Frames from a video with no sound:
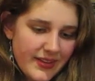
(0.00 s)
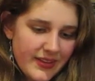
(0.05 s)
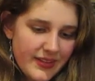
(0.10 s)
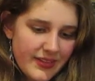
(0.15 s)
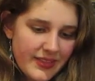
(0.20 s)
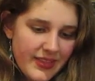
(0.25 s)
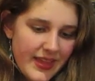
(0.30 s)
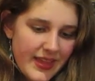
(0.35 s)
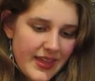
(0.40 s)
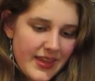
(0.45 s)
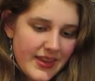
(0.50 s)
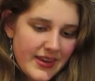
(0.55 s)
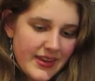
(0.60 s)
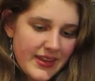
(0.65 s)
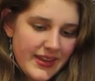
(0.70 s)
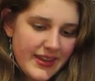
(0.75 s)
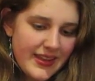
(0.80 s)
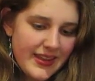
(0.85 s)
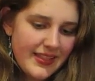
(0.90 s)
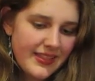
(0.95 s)
then
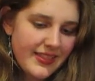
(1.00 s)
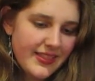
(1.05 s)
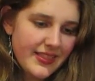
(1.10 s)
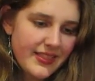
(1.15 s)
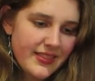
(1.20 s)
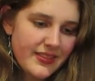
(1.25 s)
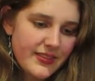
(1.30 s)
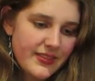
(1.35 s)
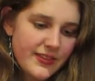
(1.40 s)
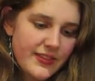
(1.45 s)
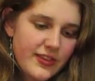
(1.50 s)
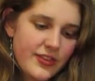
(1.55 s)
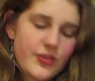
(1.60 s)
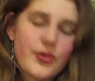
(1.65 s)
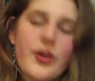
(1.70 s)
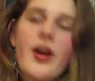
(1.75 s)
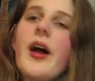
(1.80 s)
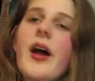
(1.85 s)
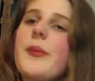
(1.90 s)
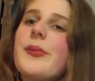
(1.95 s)
he
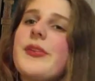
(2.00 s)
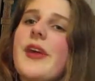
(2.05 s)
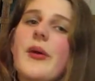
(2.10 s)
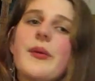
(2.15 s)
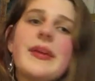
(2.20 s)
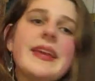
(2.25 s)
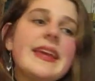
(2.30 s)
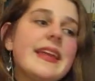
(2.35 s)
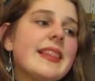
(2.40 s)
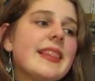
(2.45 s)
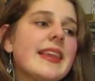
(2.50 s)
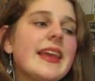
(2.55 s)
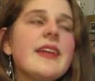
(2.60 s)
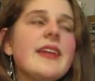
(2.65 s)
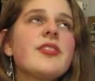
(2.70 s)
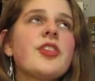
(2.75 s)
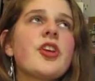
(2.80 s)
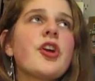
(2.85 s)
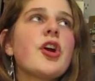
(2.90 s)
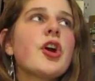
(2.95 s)
describes how he
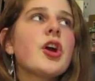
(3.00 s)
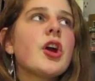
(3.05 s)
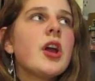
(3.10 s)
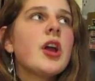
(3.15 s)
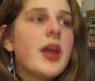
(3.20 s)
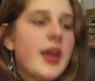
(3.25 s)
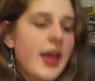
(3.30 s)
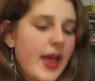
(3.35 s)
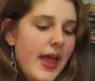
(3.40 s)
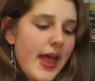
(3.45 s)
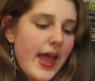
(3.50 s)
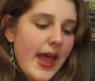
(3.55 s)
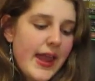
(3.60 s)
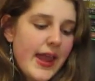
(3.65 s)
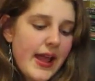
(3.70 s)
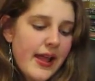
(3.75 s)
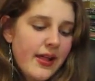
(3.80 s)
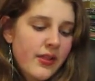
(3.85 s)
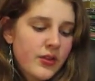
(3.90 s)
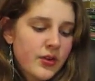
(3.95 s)
leaves her, and
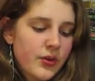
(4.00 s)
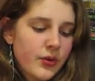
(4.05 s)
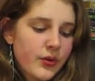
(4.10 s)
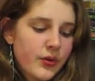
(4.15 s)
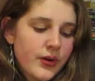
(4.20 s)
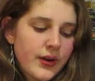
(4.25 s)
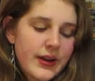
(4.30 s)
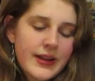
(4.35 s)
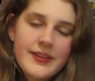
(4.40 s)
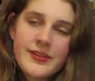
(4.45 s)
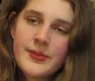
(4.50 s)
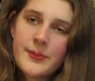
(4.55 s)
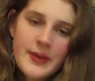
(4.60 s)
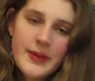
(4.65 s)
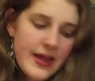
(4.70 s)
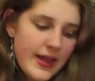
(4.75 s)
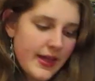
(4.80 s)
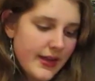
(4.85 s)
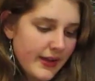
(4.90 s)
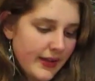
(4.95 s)
Eleanor is
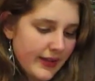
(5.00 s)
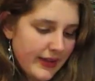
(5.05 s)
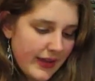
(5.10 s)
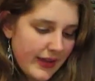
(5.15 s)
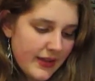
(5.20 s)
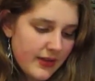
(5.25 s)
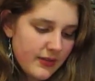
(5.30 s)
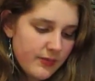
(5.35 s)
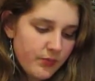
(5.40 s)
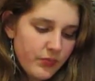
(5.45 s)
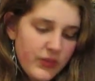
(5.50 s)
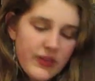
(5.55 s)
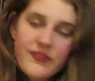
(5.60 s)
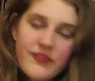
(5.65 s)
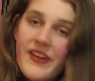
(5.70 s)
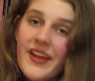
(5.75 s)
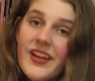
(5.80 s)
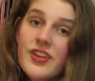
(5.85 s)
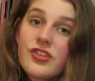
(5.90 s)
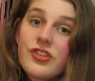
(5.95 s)
mad again. In
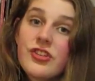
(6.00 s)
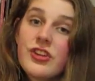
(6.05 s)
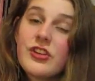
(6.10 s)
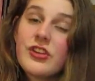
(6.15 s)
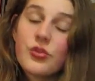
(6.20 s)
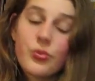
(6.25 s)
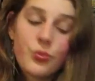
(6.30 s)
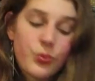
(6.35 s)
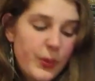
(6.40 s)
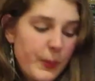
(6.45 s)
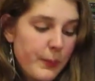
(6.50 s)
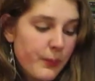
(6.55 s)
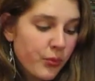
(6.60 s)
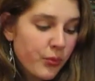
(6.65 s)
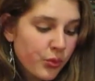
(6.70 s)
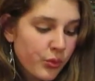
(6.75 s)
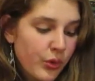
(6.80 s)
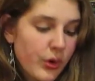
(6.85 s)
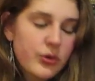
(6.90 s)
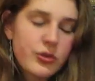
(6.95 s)
fact, she is
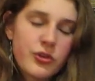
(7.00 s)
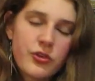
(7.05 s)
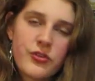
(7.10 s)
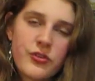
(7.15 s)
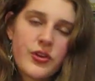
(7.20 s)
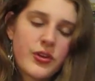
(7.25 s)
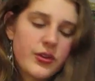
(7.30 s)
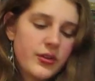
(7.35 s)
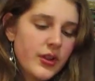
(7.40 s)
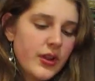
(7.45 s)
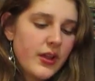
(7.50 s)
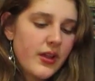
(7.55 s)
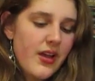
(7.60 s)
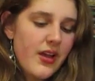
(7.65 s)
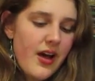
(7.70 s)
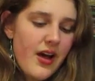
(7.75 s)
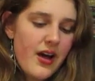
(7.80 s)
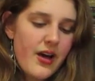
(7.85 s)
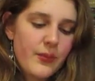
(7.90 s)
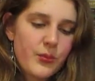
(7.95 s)
reproachful,
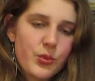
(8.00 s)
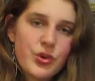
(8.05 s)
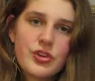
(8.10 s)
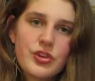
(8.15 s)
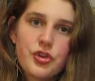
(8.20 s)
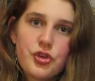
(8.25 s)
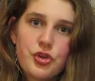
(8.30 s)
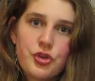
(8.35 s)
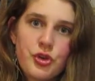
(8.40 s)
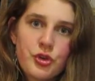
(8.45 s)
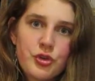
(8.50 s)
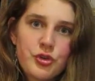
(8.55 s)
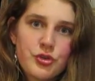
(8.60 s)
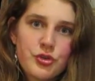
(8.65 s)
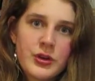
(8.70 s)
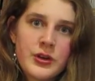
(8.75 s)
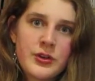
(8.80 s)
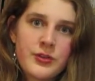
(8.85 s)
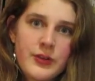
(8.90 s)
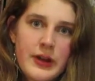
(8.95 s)
which is so
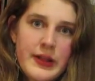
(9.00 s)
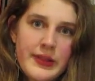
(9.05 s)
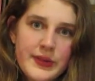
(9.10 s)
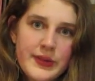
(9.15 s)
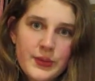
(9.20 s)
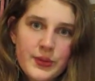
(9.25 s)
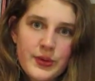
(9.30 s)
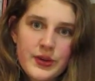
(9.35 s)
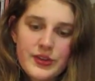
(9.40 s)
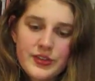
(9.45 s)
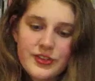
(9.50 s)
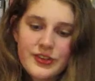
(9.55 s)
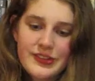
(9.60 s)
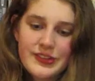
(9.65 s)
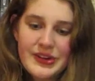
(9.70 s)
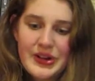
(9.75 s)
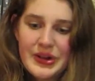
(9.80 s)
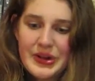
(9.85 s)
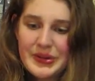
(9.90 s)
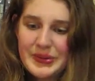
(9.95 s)
strange for Eleanor. She's
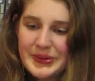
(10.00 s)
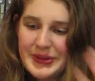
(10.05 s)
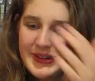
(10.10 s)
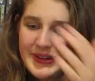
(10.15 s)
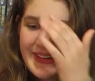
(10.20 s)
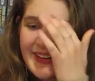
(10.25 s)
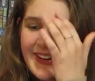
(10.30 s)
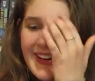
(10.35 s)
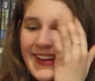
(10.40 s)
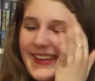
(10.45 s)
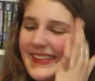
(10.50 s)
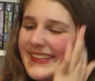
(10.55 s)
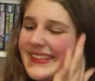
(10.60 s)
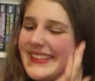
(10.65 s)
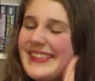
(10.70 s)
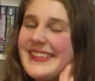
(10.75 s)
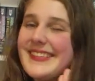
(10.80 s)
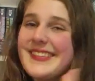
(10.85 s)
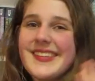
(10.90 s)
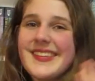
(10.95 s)
not,
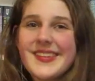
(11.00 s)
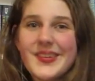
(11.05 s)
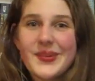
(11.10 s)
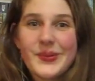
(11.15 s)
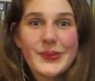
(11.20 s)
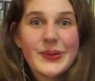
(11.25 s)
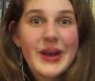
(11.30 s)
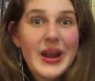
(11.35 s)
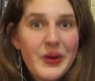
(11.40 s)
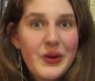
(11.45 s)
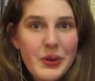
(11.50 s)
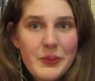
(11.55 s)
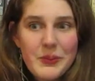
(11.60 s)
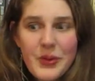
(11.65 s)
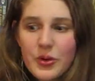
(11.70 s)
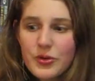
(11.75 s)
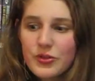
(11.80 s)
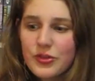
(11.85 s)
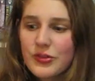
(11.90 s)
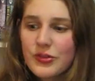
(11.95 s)
this is a rare
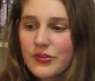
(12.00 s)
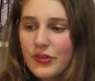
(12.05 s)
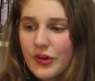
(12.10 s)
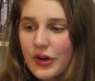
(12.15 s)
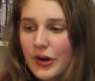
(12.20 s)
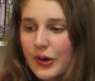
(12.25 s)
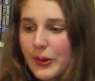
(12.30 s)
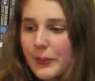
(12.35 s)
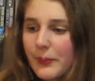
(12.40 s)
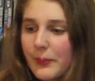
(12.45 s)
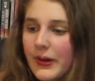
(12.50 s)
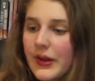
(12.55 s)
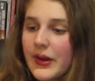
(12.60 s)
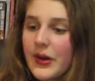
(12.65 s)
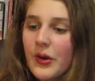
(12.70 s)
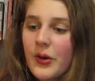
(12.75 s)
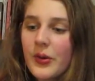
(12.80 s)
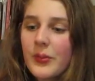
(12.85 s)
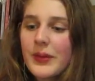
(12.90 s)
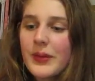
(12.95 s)
emotion for her, but
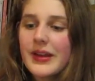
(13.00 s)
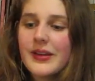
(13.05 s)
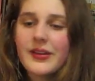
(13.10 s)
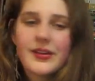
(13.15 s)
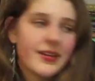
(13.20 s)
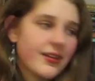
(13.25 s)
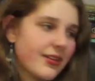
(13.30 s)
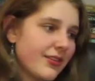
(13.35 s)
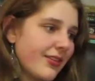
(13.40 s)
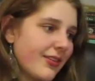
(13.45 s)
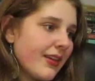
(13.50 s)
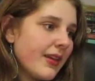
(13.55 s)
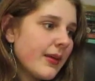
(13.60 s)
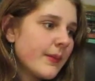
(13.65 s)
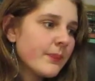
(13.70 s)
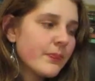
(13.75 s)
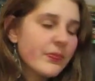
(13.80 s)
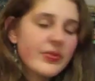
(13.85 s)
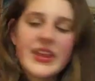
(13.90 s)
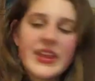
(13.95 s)
oh my goodness.
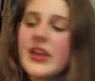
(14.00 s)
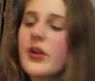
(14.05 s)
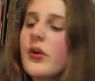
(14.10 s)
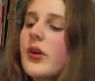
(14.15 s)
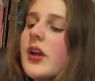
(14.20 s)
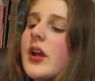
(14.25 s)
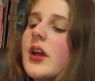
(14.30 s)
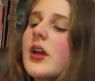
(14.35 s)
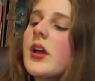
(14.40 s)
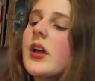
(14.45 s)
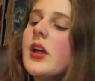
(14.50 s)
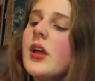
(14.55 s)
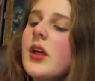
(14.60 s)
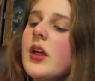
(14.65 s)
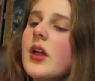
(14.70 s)
Hearing